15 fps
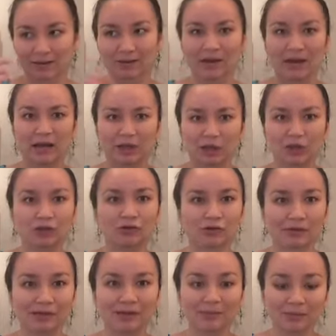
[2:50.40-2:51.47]
an
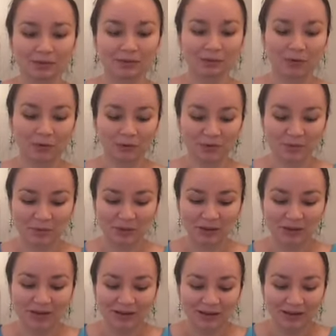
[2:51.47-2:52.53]
extreme growth
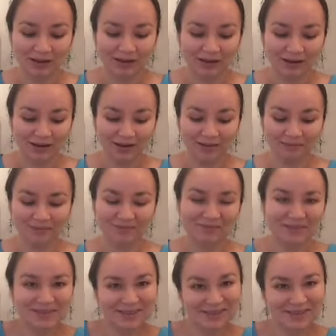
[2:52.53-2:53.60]
spurt,
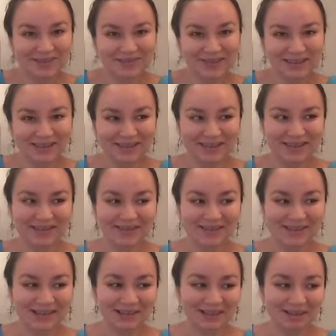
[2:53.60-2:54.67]
which is fun, you know,
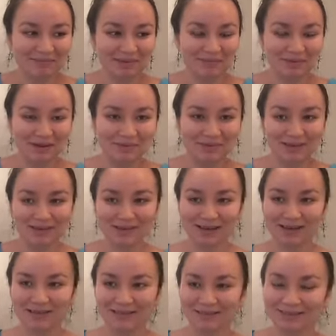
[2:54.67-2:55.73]
because I think my baby's
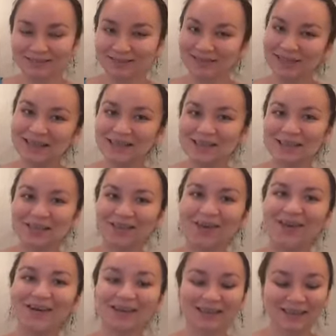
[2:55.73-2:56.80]
gotten nice and
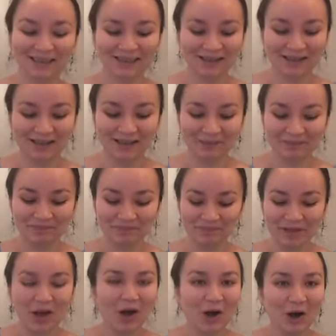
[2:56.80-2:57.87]
long.
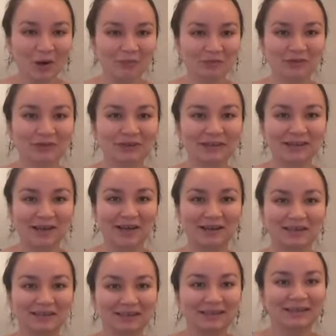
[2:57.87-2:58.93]
Hopefully
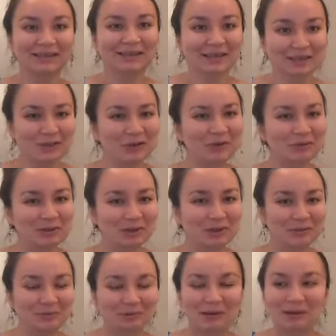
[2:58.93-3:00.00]
not too
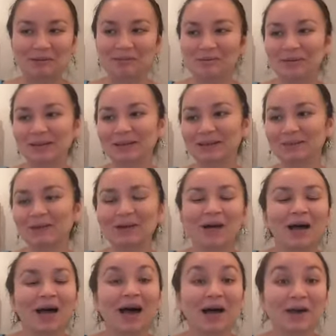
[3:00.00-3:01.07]
plump.
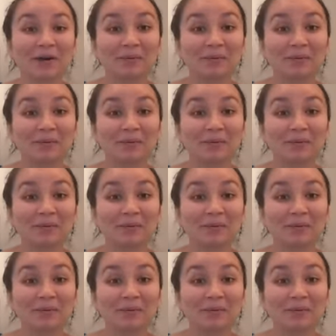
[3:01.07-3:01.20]
Well, I